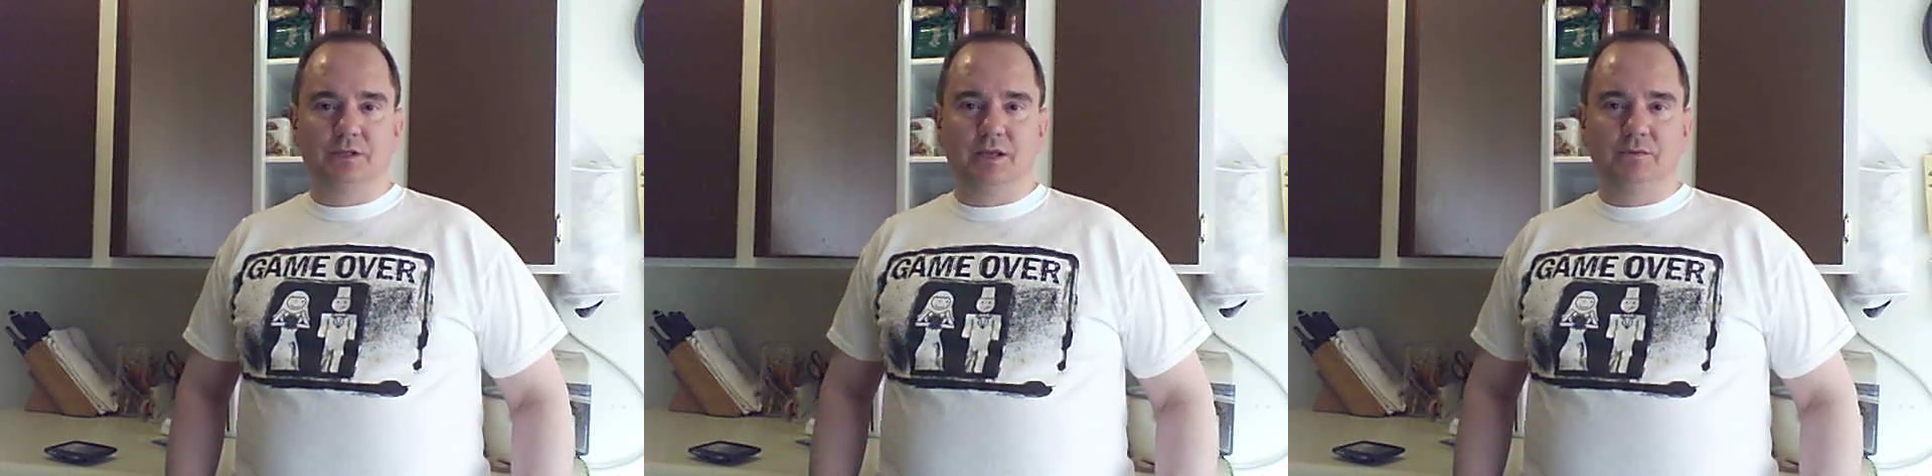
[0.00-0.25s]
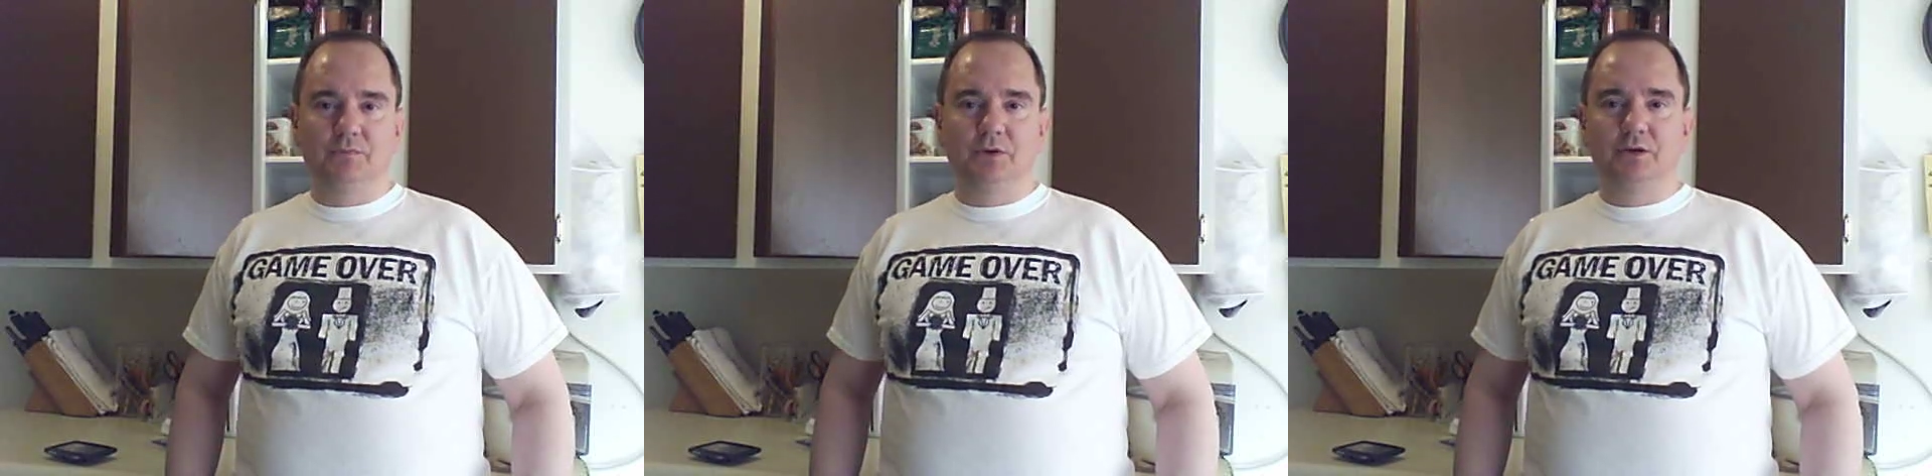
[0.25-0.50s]

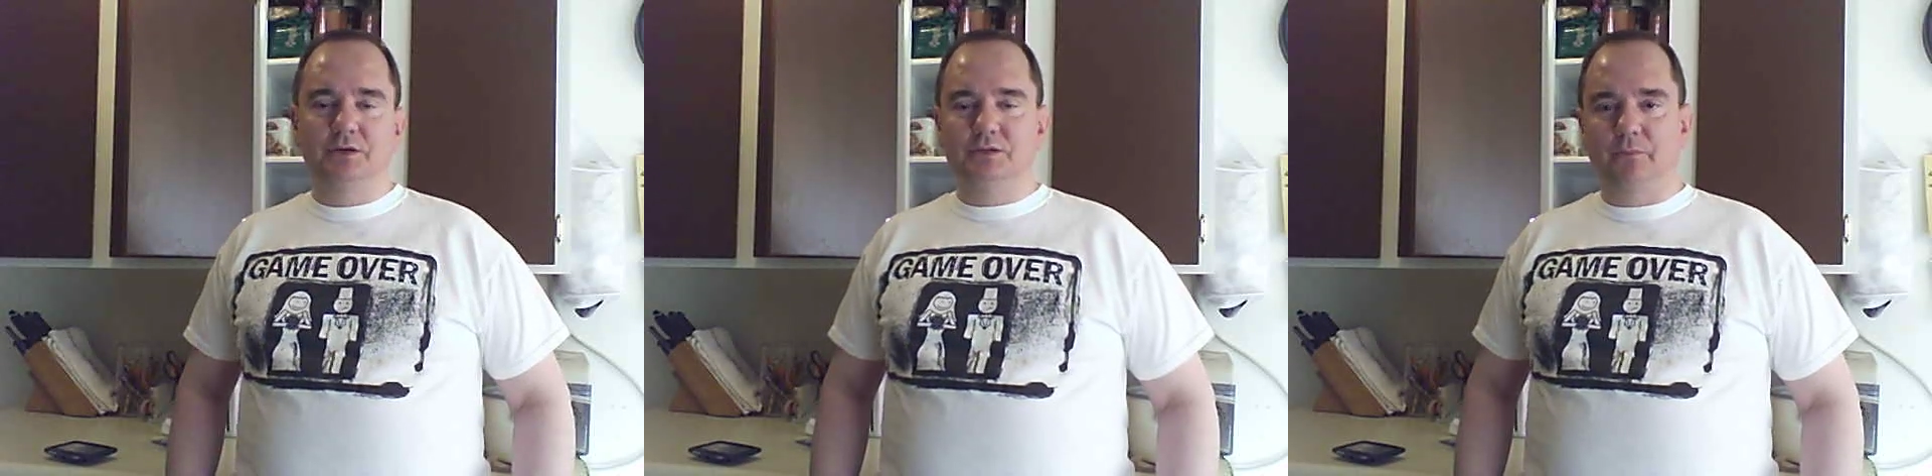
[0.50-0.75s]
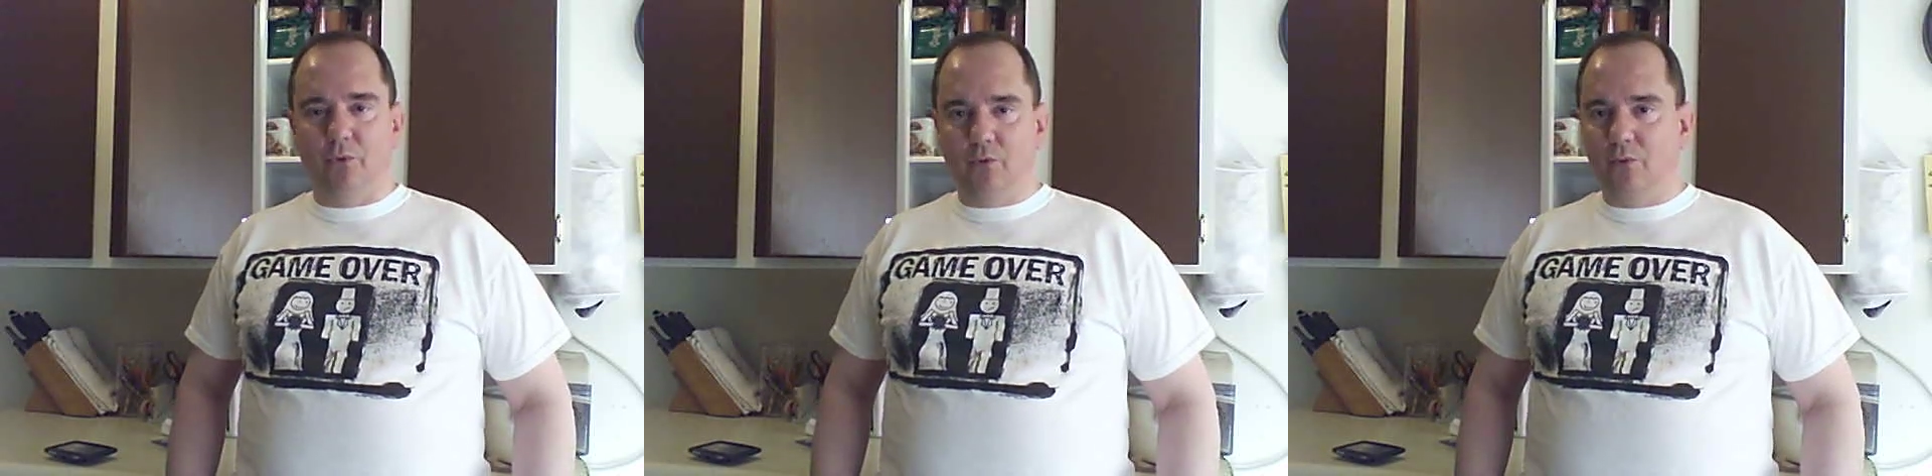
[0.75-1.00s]
the
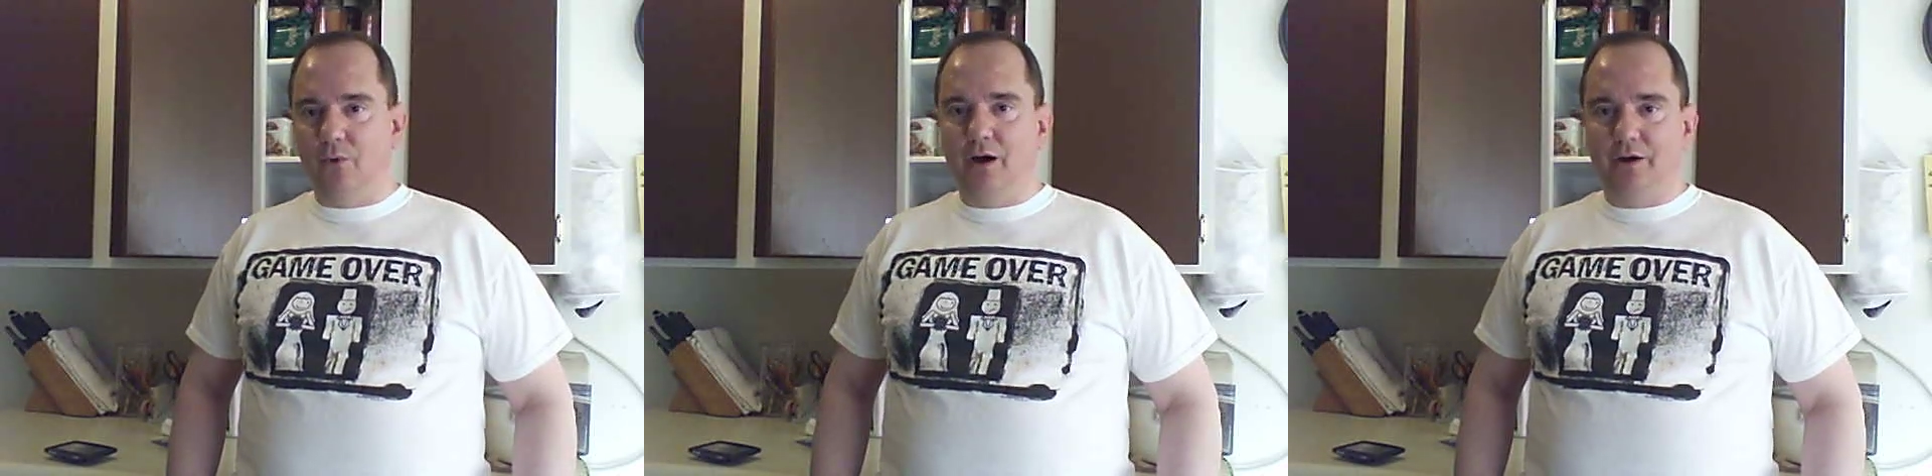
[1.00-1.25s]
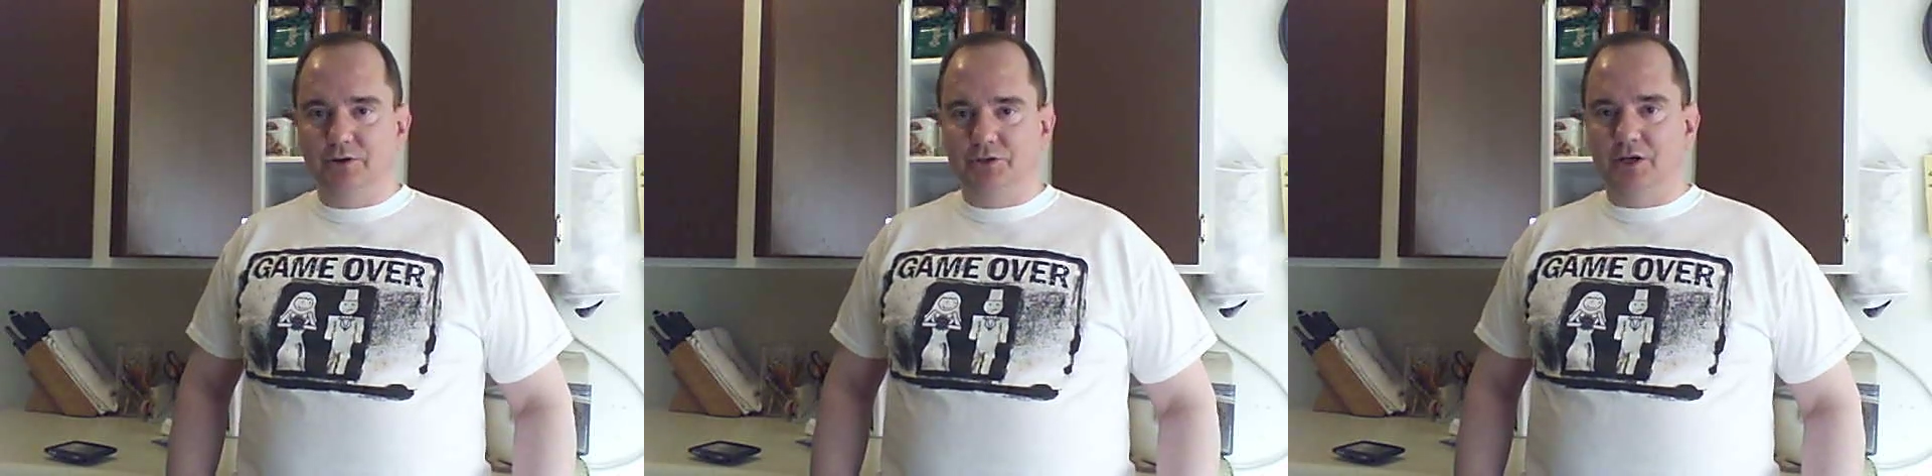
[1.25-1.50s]
municipal
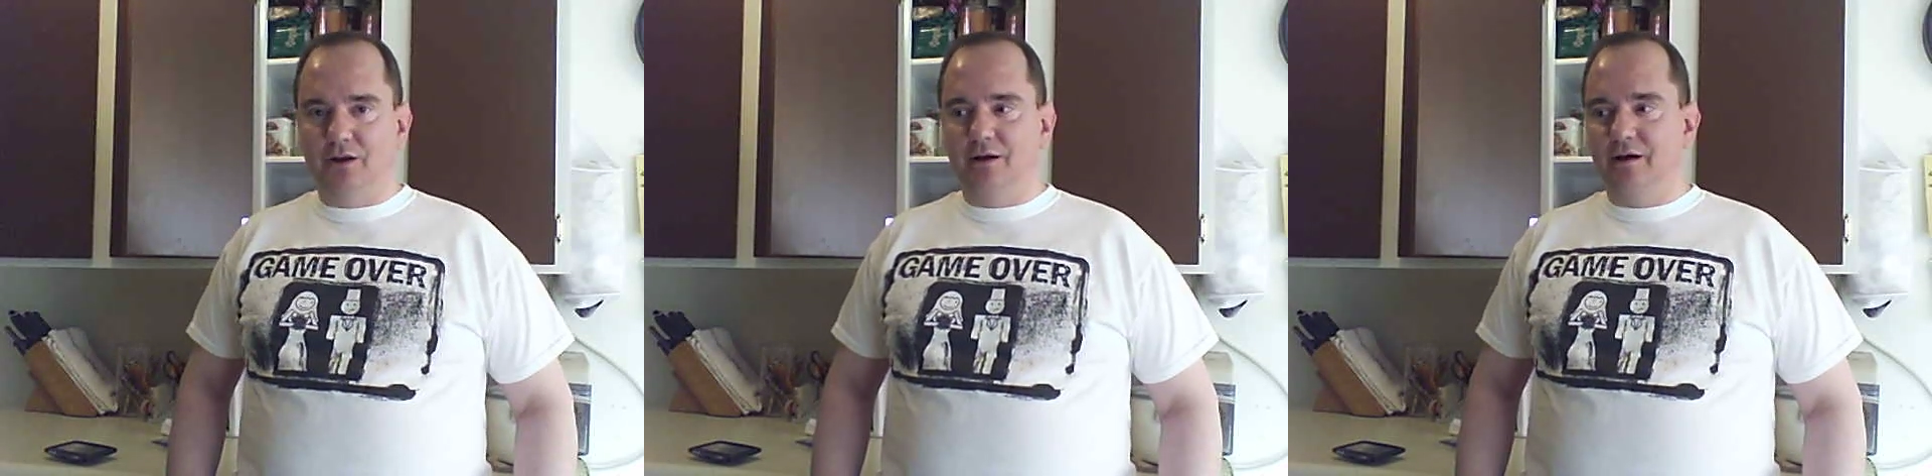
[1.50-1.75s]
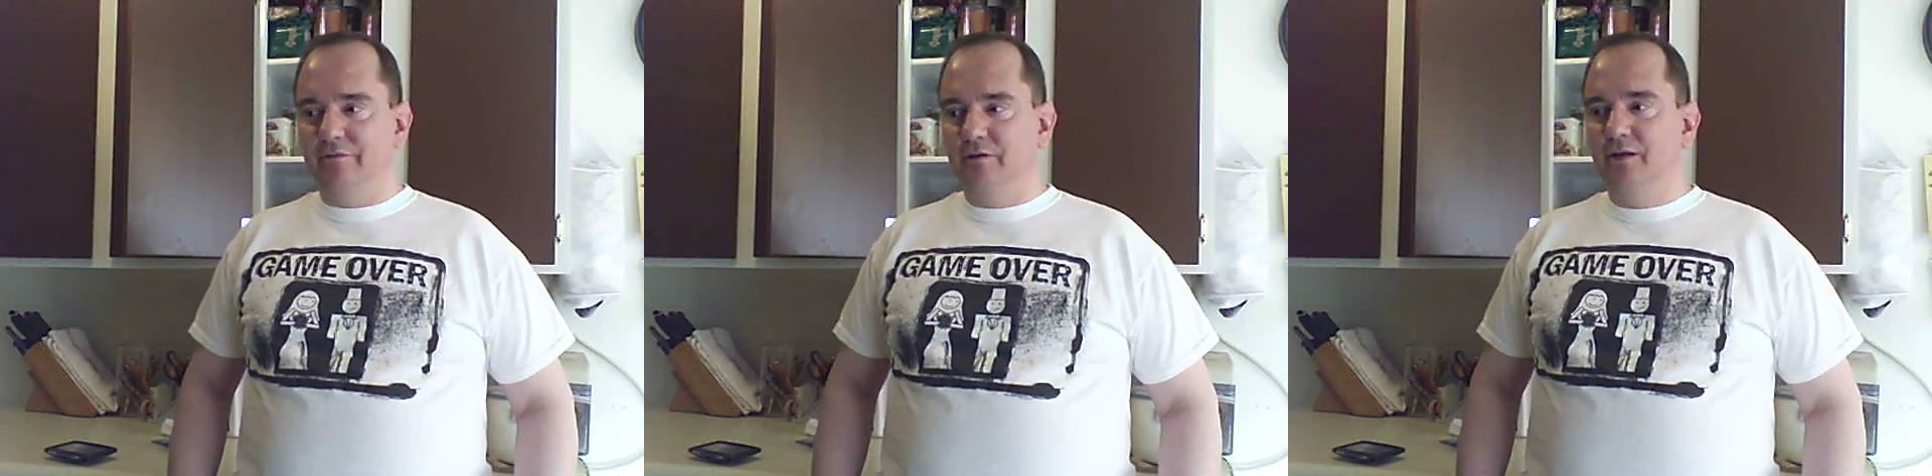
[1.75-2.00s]
water shut
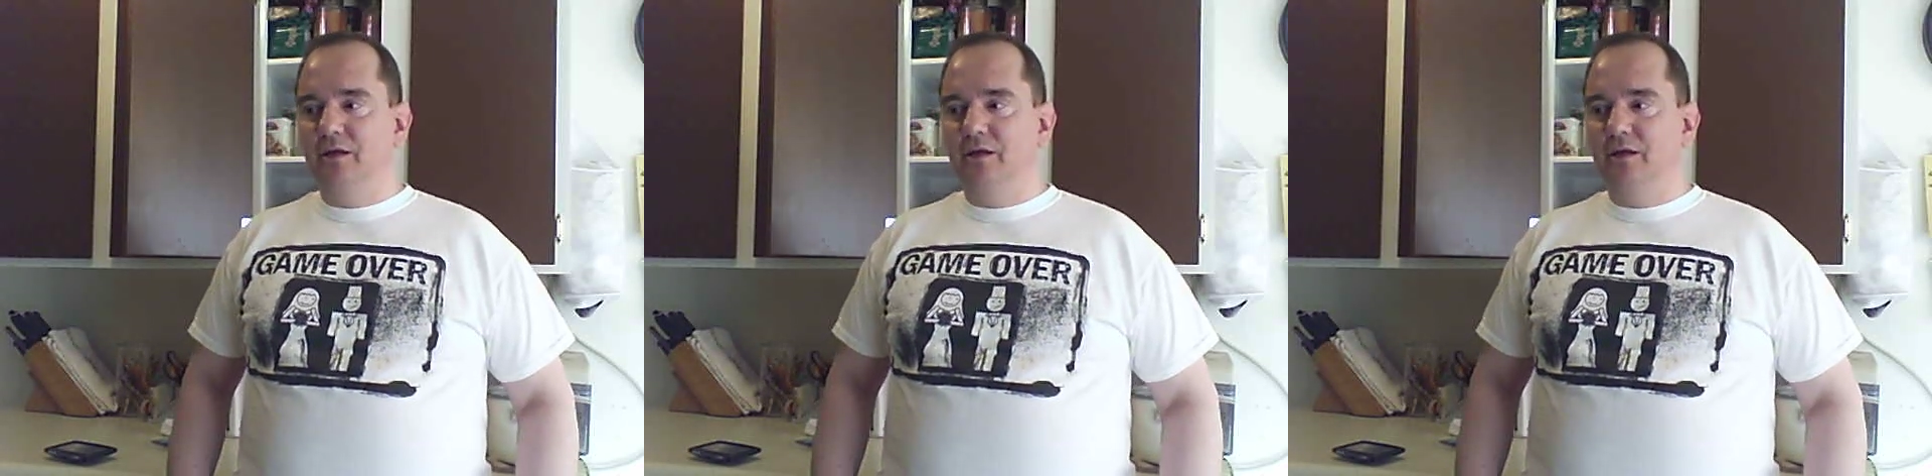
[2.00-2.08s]
off.